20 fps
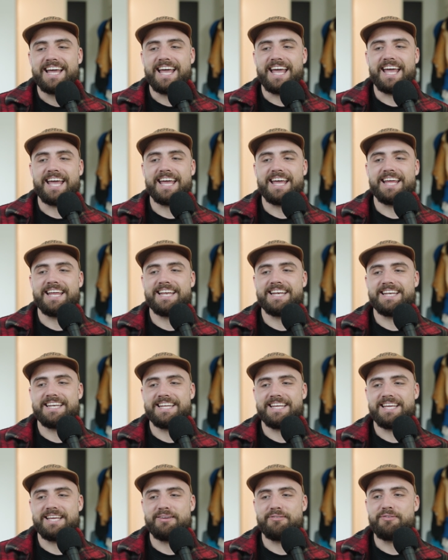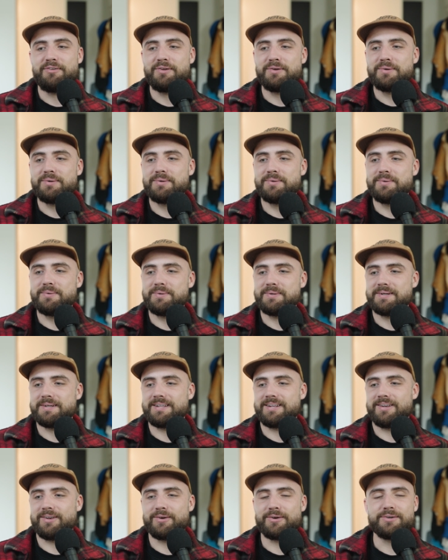And if you
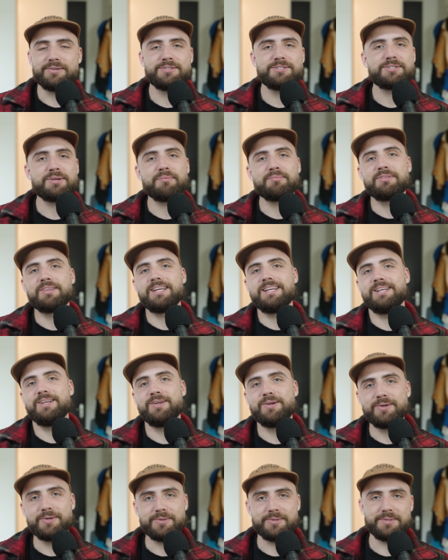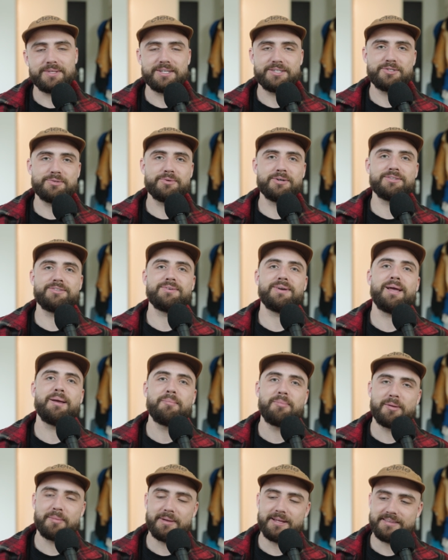learn something new that you want to
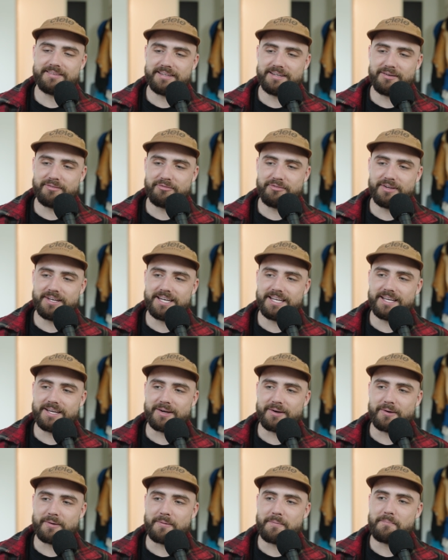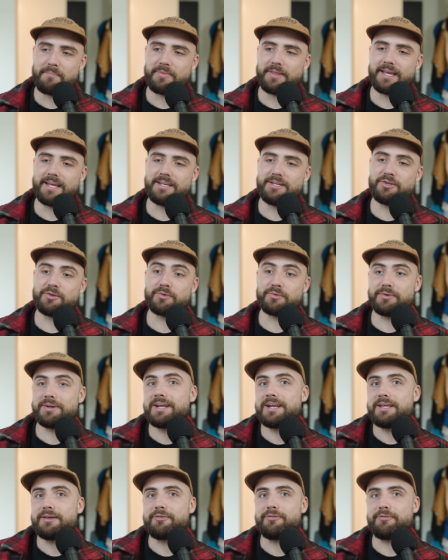implement in the video and you
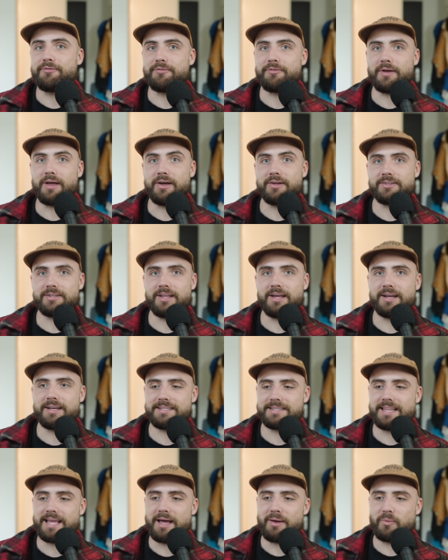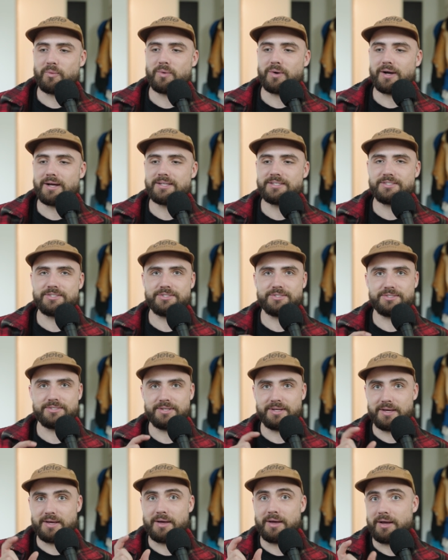really felt like that was
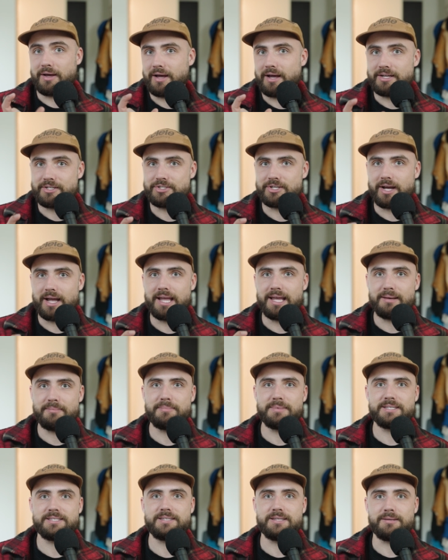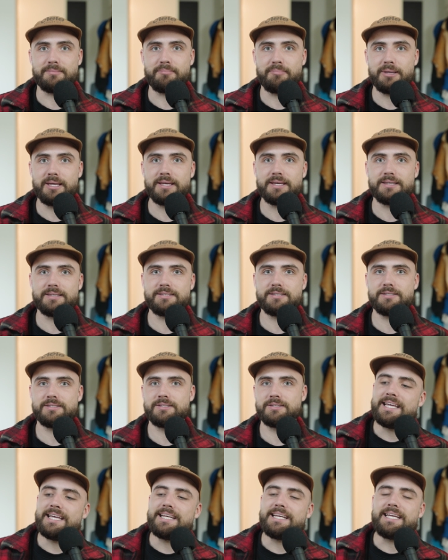a giant missing
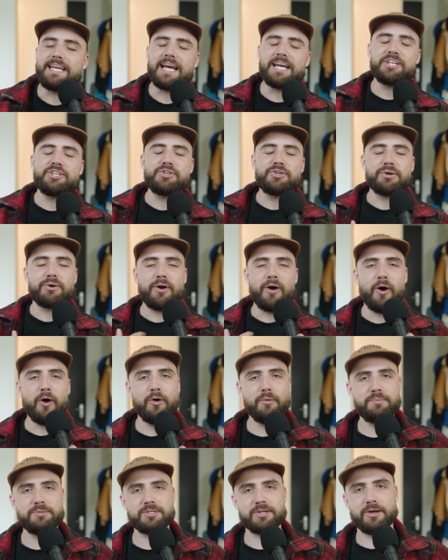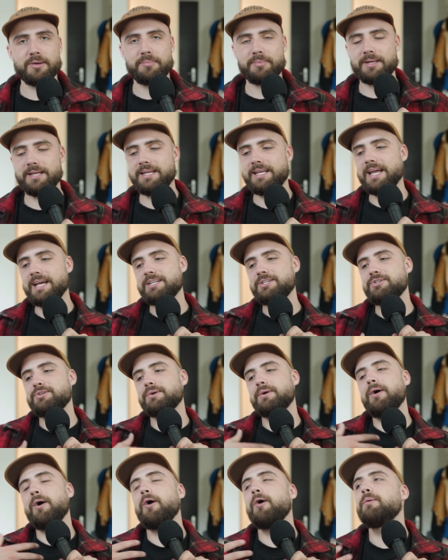piece, it gets your hopes up. It gets
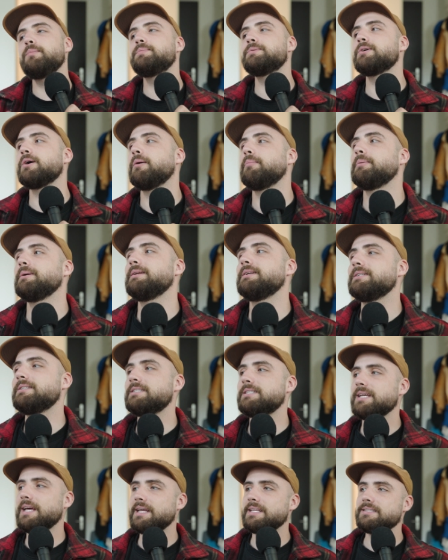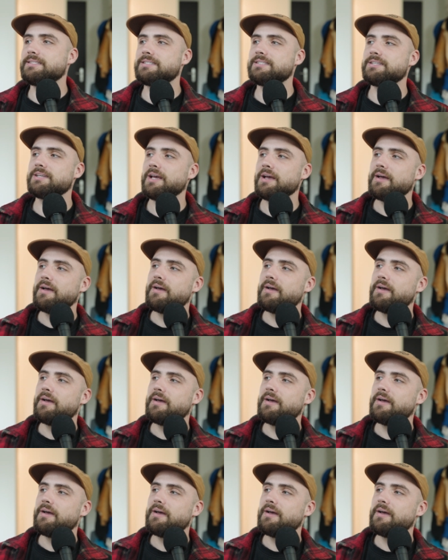your hopes up in the sense